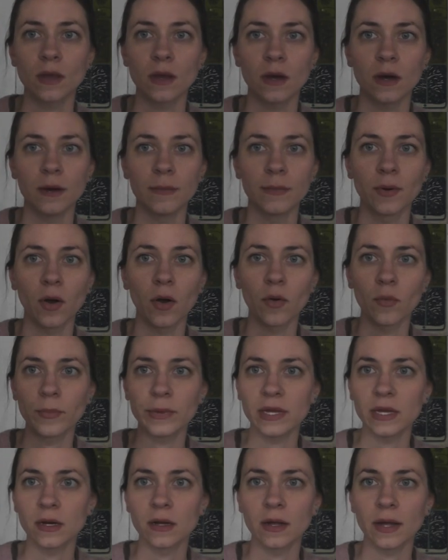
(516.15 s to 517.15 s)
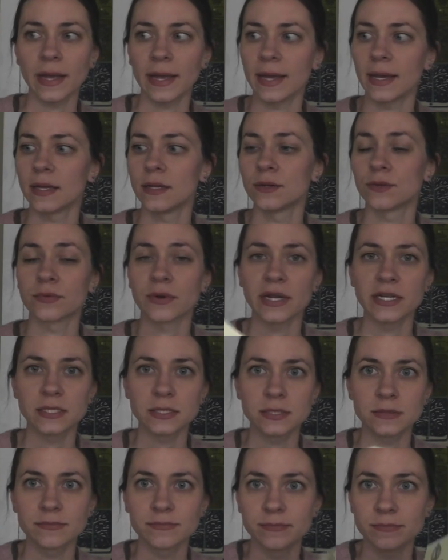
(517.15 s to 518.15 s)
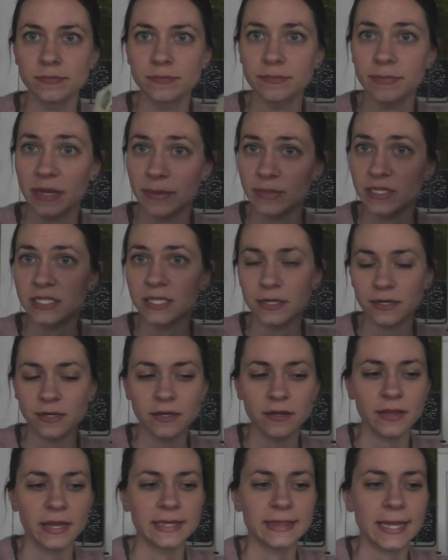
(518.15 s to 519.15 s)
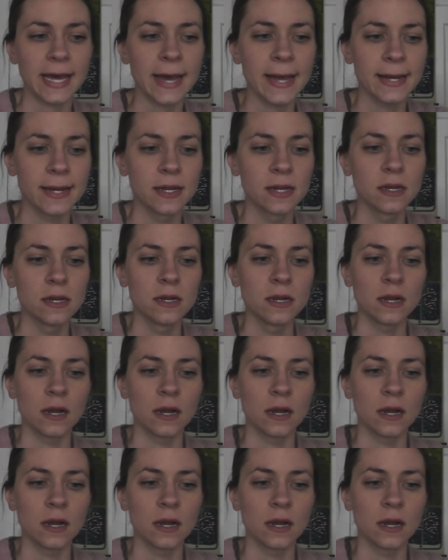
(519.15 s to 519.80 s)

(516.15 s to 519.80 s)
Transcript: oatmeal and rice baby cereal like that,